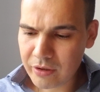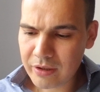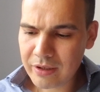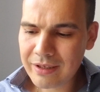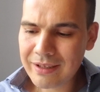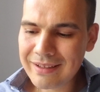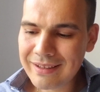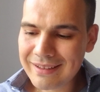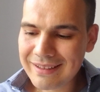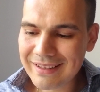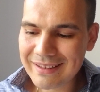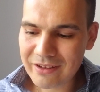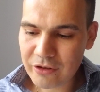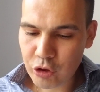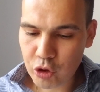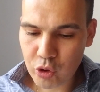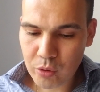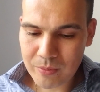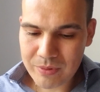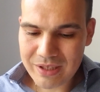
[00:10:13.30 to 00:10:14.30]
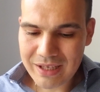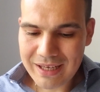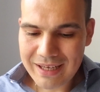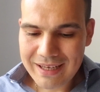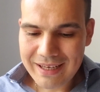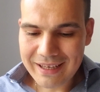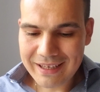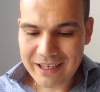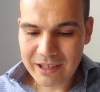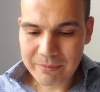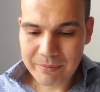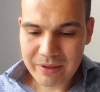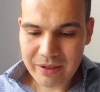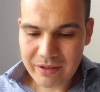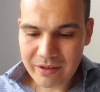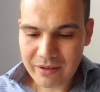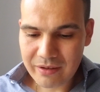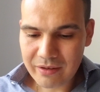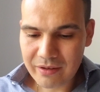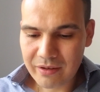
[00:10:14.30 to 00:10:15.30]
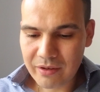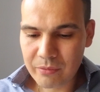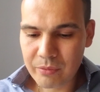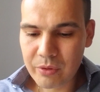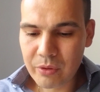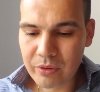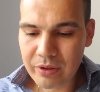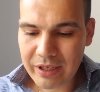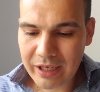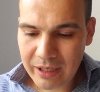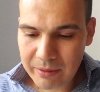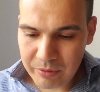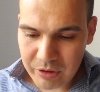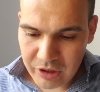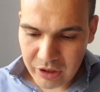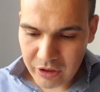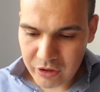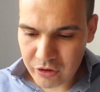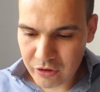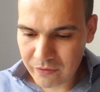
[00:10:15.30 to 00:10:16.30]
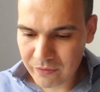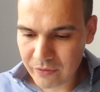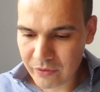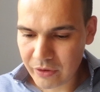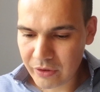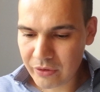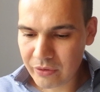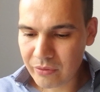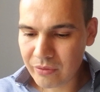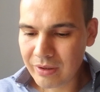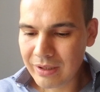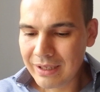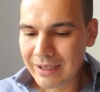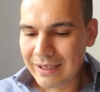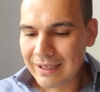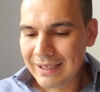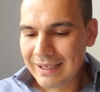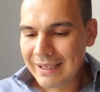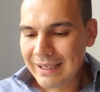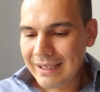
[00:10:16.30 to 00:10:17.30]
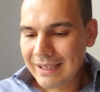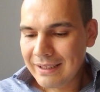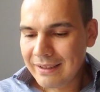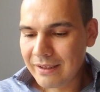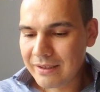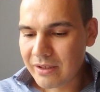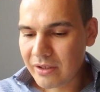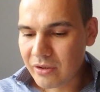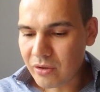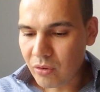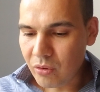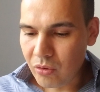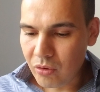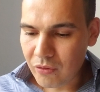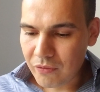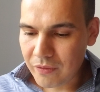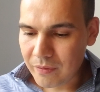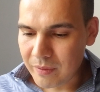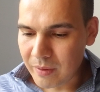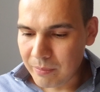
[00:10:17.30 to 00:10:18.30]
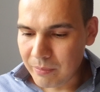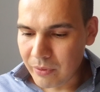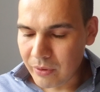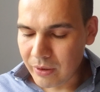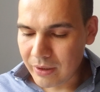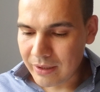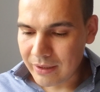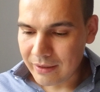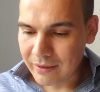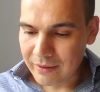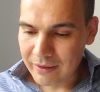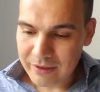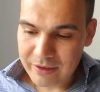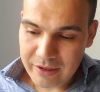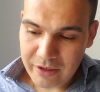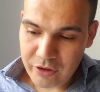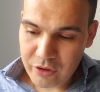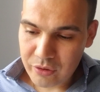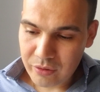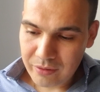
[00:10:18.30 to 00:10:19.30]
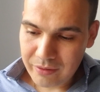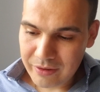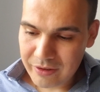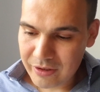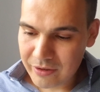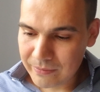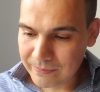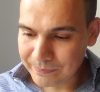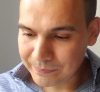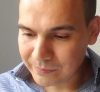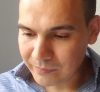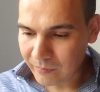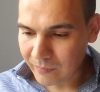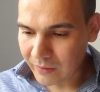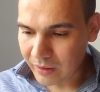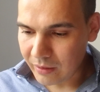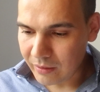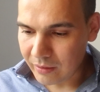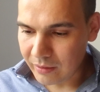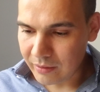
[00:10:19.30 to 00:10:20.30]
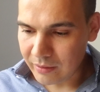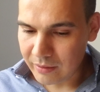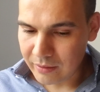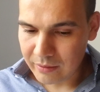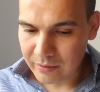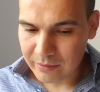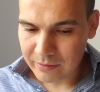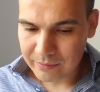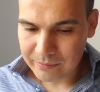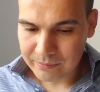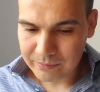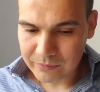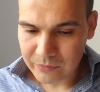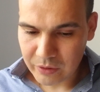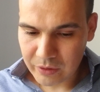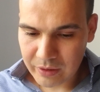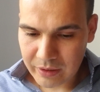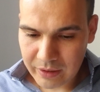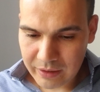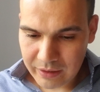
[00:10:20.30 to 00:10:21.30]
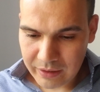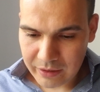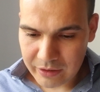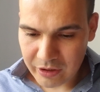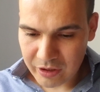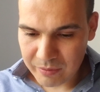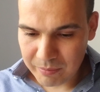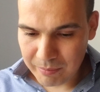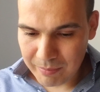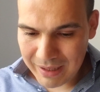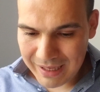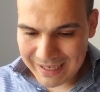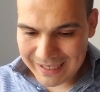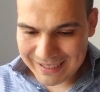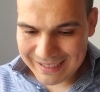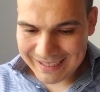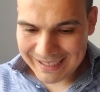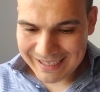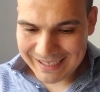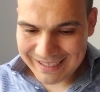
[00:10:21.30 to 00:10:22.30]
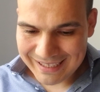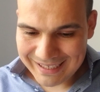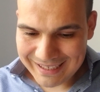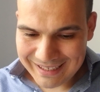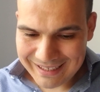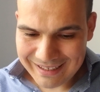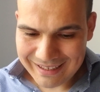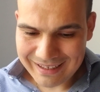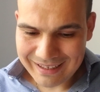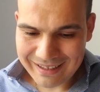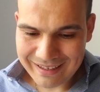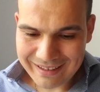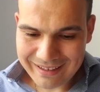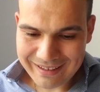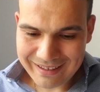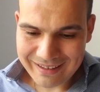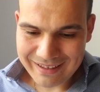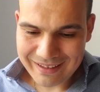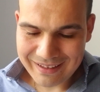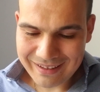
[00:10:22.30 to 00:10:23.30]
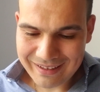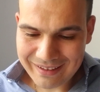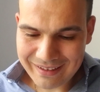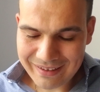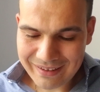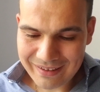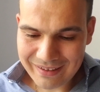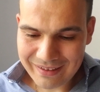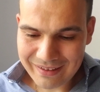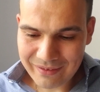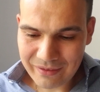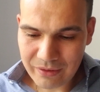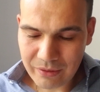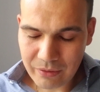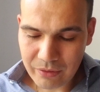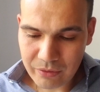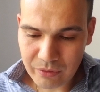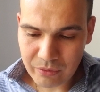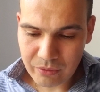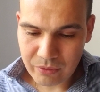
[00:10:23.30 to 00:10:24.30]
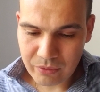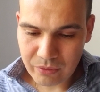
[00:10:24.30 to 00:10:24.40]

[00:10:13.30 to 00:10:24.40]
in terms. It can be a real game changer for you. This is all from the book Essentialism. Okay, I just meditated and the